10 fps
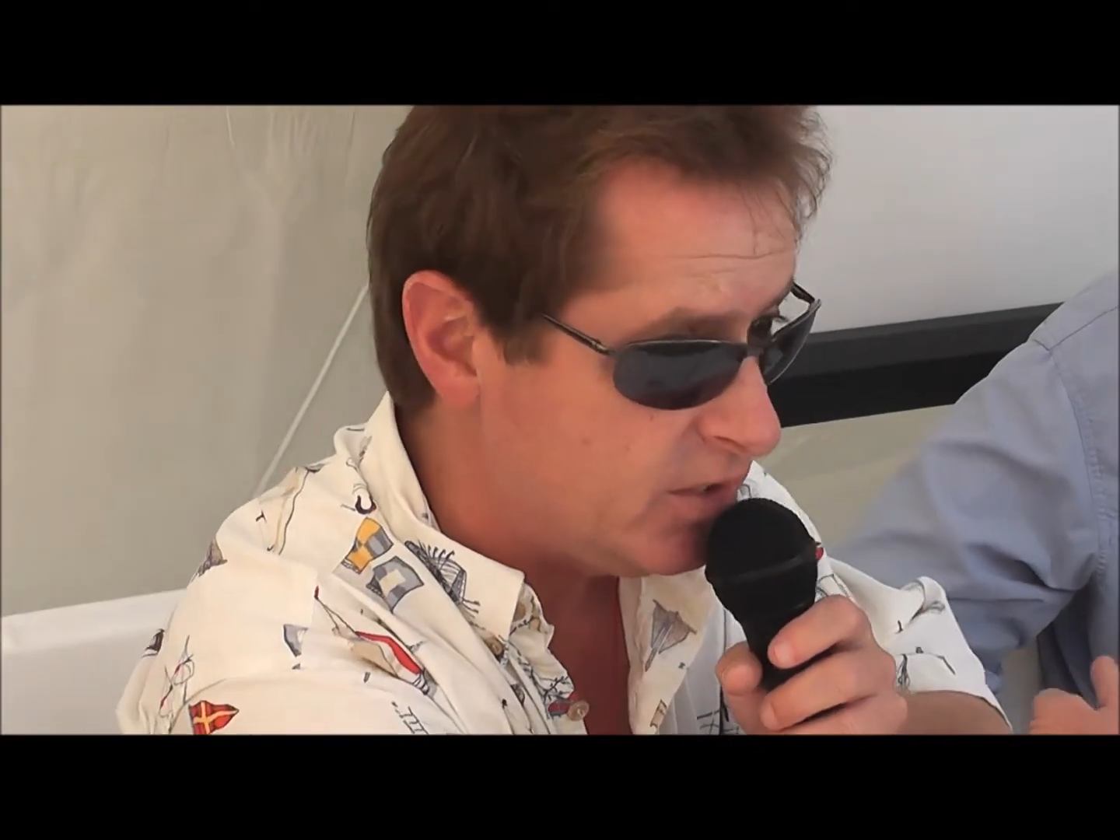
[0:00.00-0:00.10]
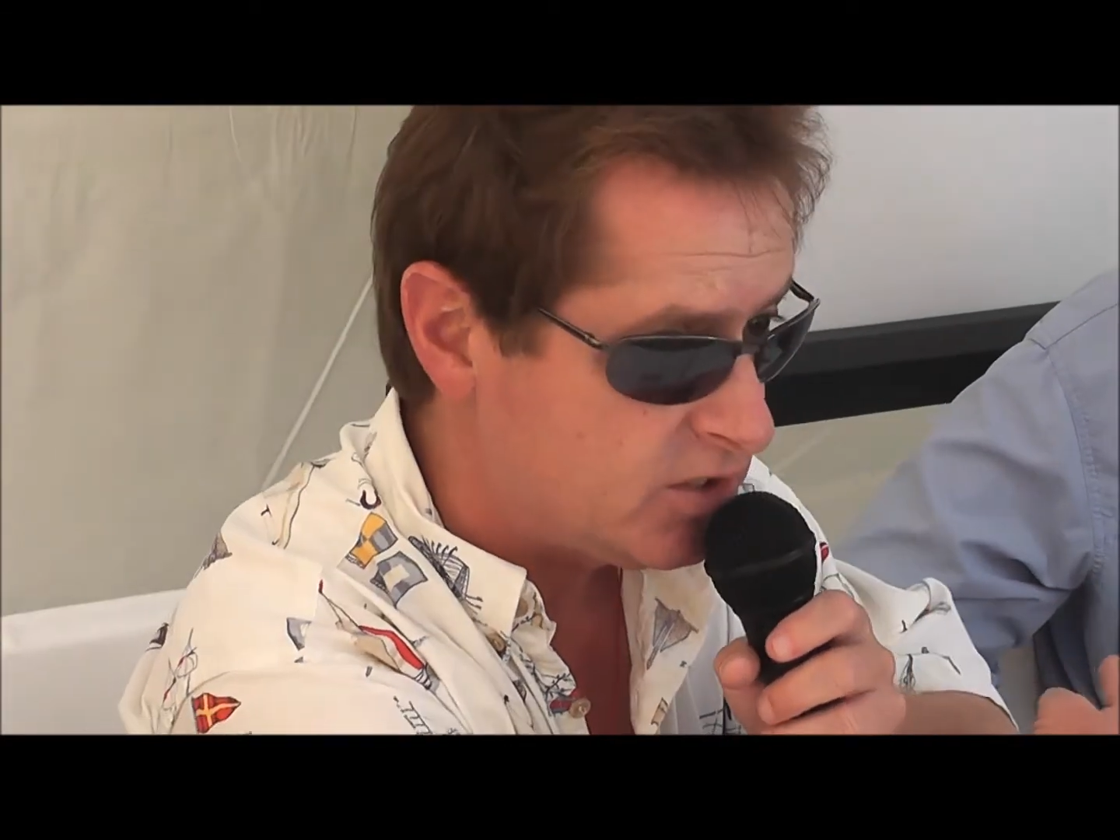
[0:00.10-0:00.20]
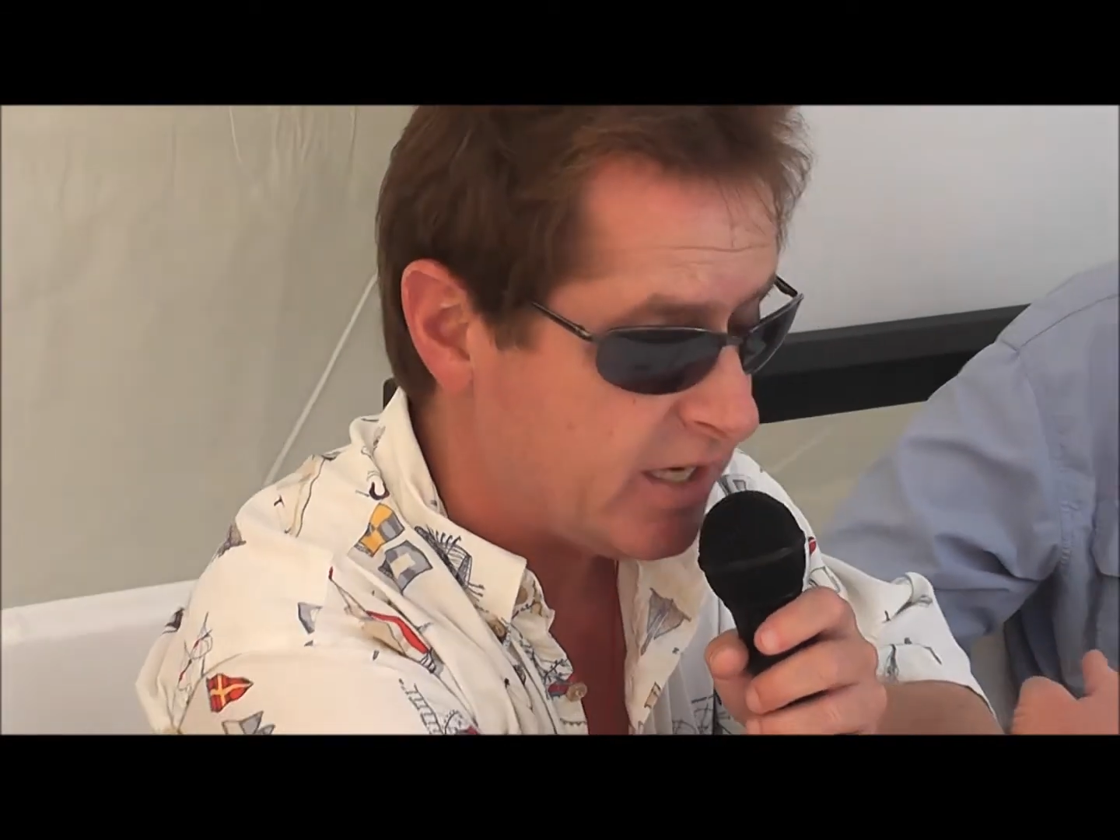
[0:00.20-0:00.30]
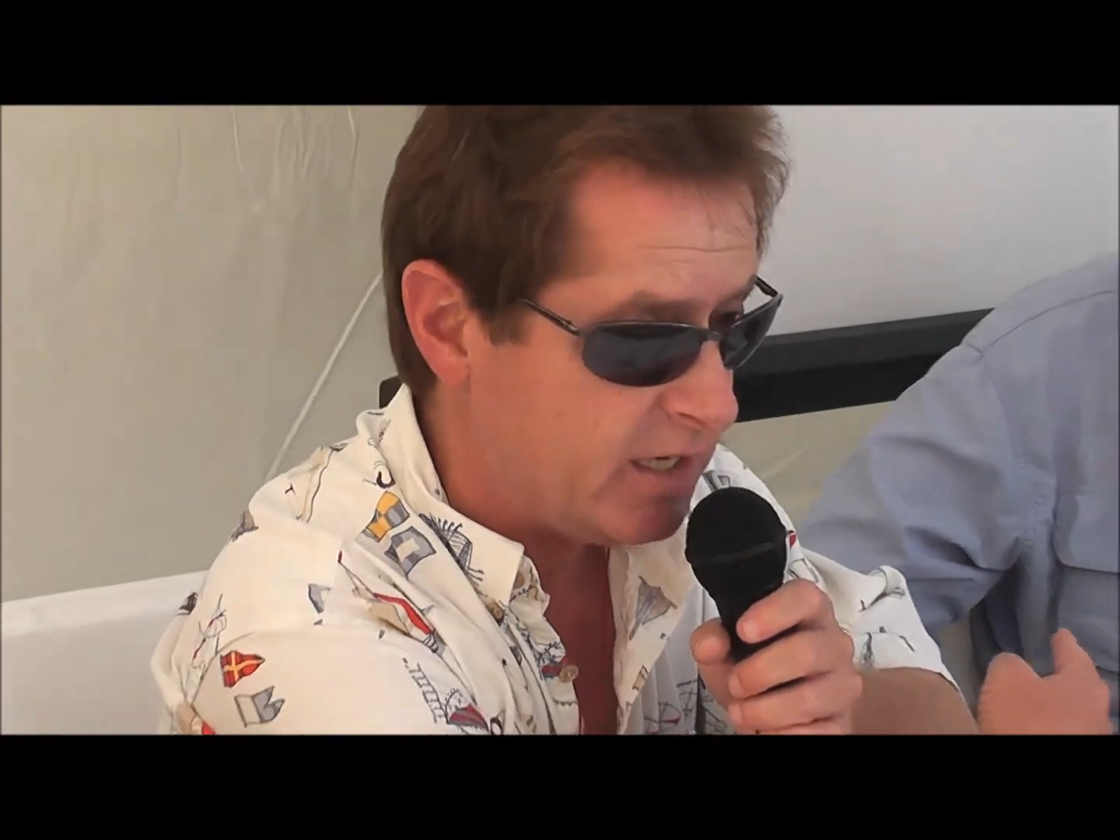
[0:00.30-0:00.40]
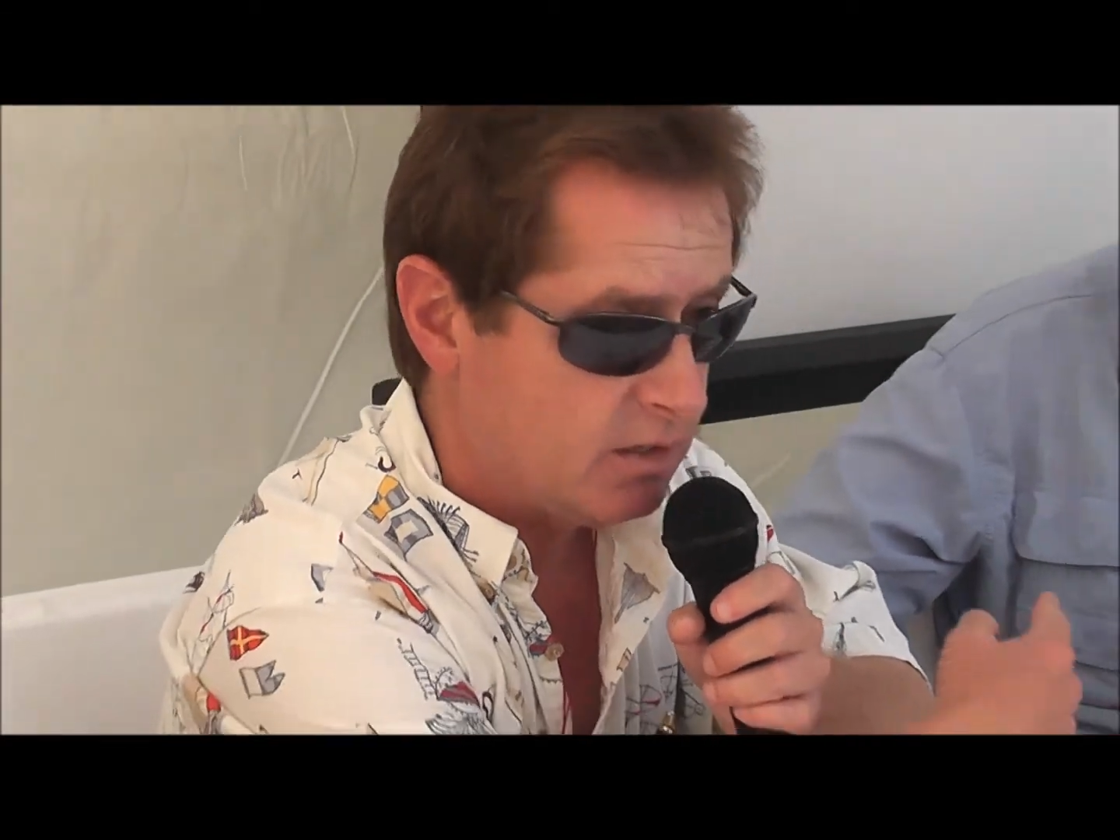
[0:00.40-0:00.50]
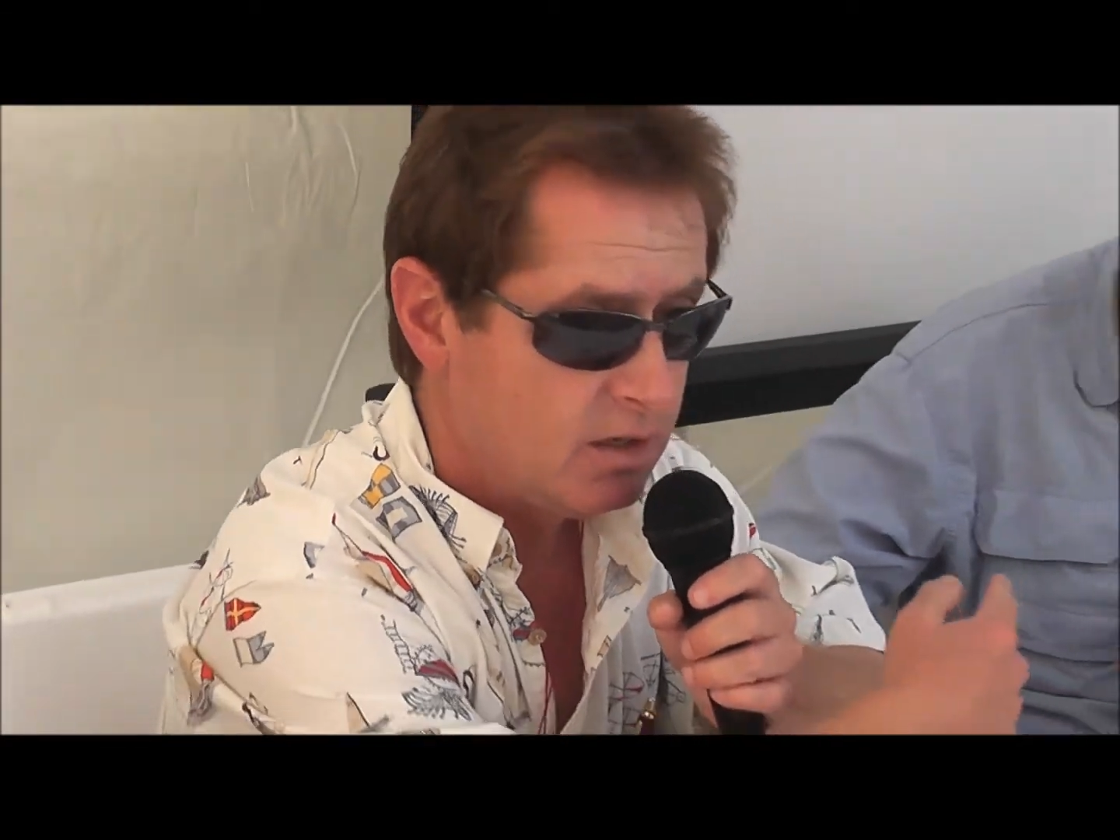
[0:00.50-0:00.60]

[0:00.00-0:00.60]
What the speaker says: his state,